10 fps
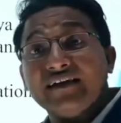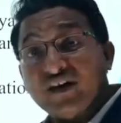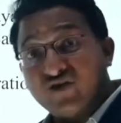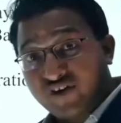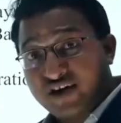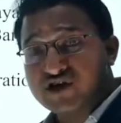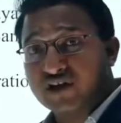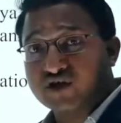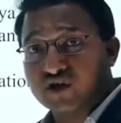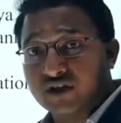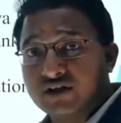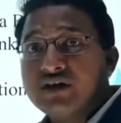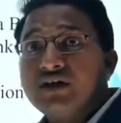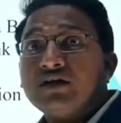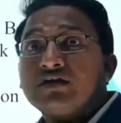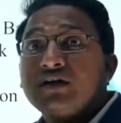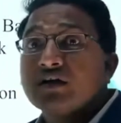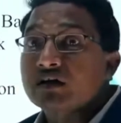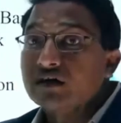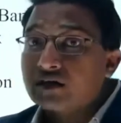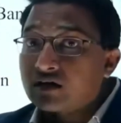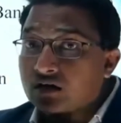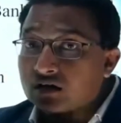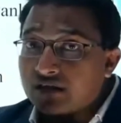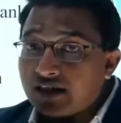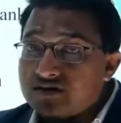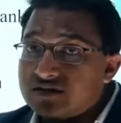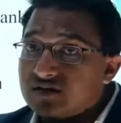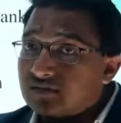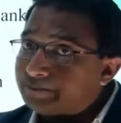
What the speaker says: and the infrastructure, there is